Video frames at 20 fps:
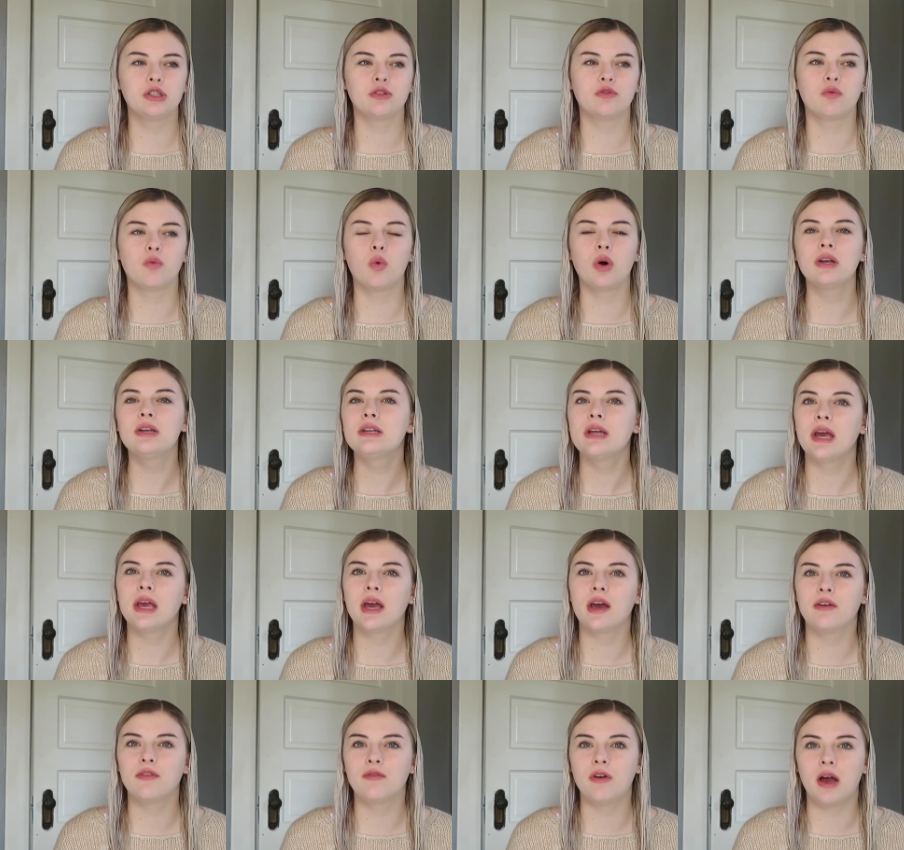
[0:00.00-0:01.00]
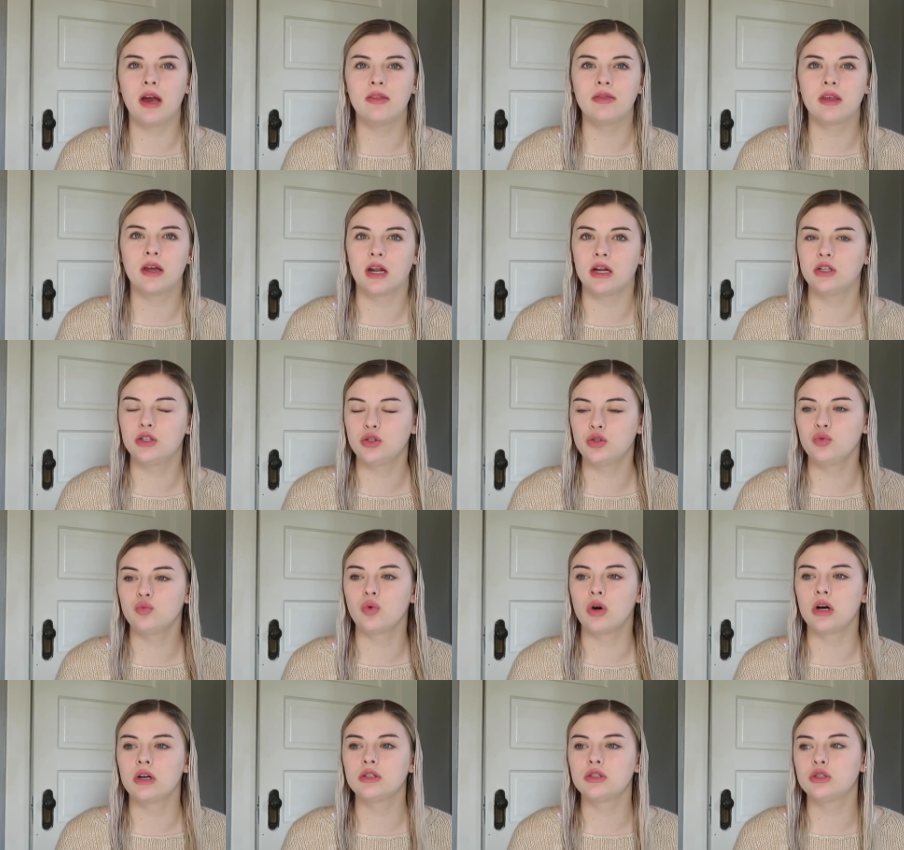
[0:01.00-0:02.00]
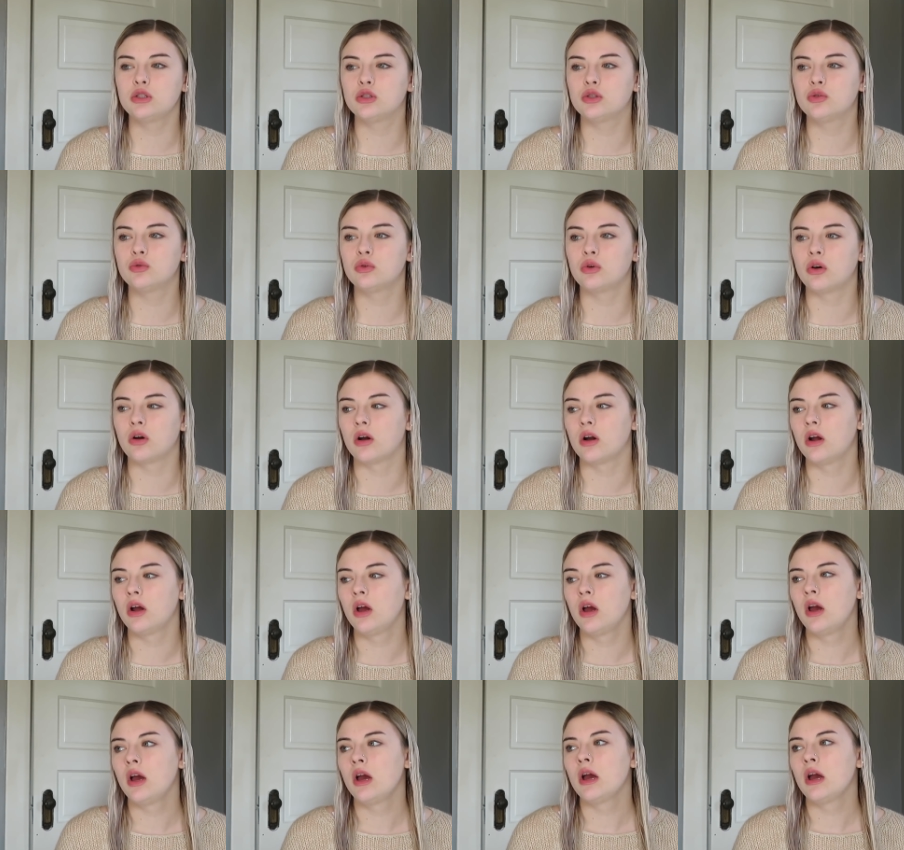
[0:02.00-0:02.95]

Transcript: If one day I find that I do want to, or